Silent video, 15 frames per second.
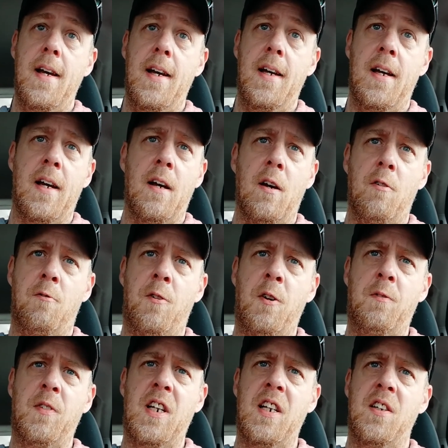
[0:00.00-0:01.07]
Uh,
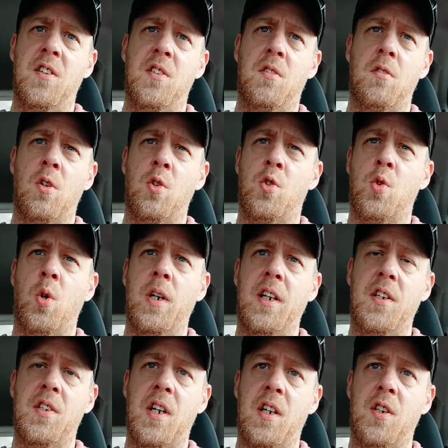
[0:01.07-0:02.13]
15 or 20
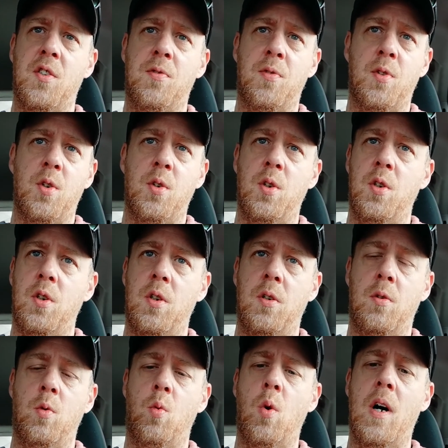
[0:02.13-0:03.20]
cents for
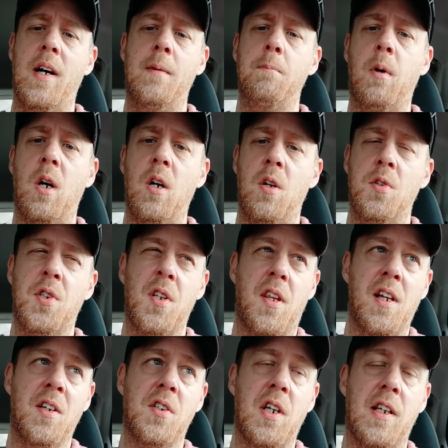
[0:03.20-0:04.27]
wine bottles,
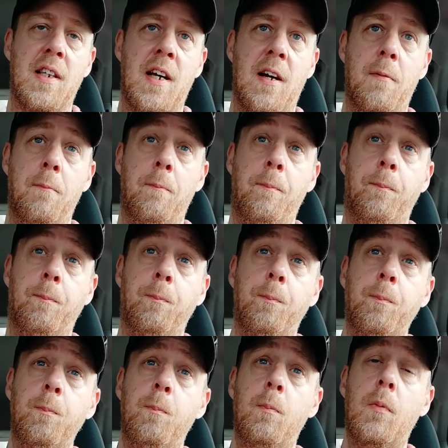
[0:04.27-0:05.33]
things like that.
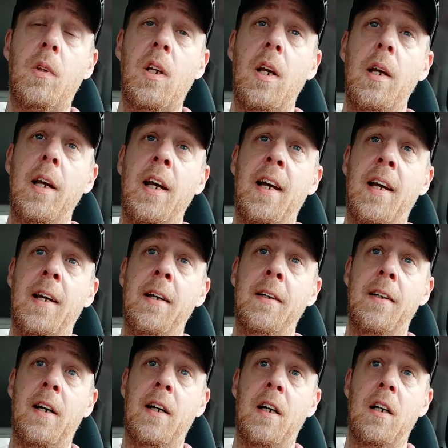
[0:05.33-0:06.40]

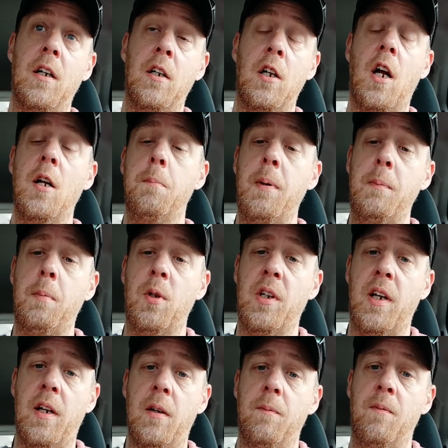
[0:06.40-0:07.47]
And uh, a lot of people
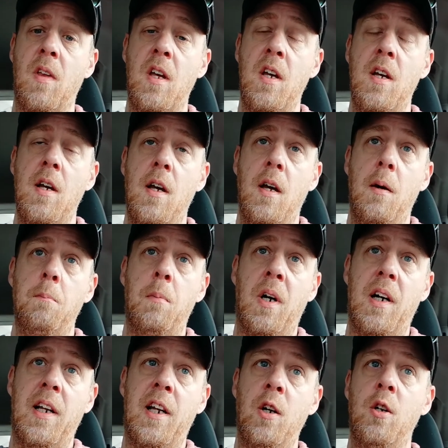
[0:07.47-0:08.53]
did it.
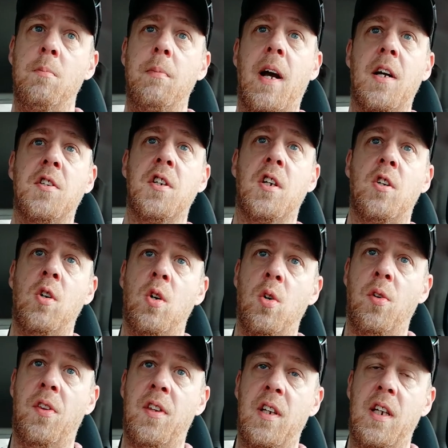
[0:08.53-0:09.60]
But here in Mexico,
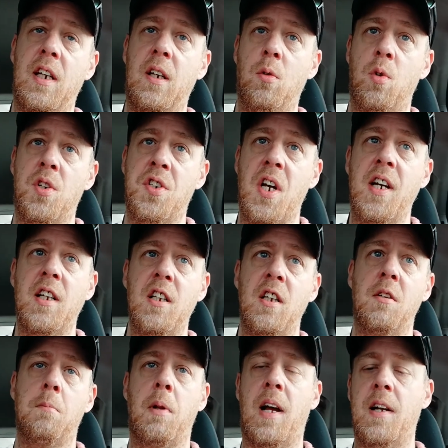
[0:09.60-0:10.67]
the
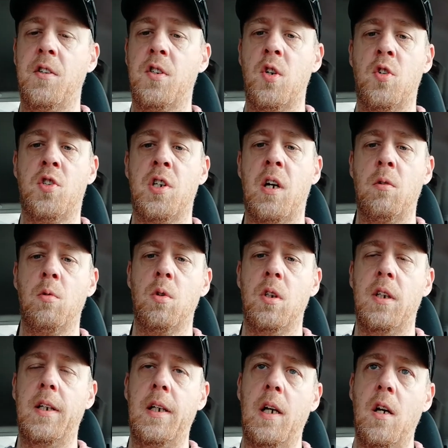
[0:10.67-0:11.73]
recycling plants are
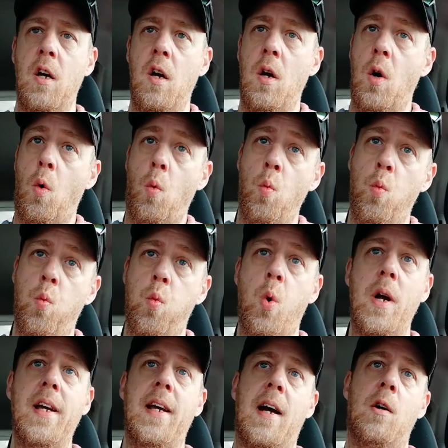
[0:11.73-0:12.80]
generally
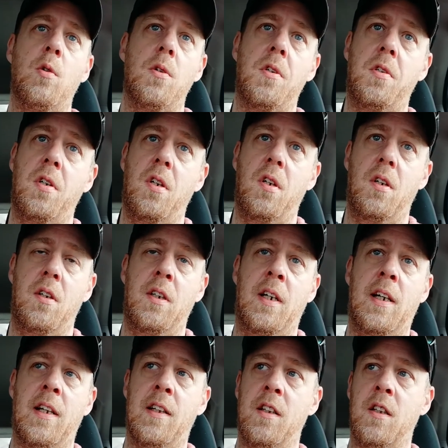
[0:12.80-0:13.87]
way out
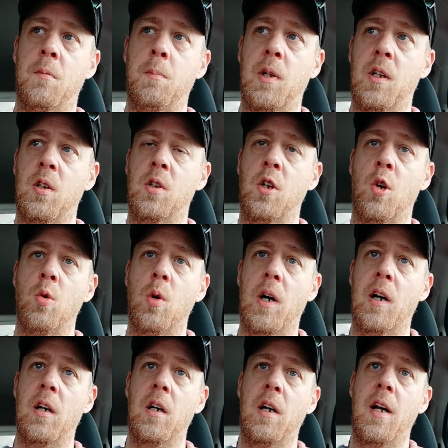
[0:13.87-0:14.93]
in the middle of
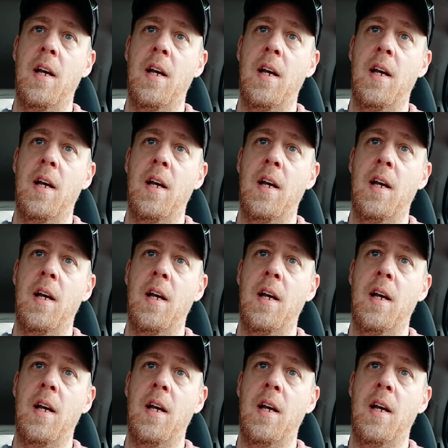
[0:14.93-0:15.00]
nowhere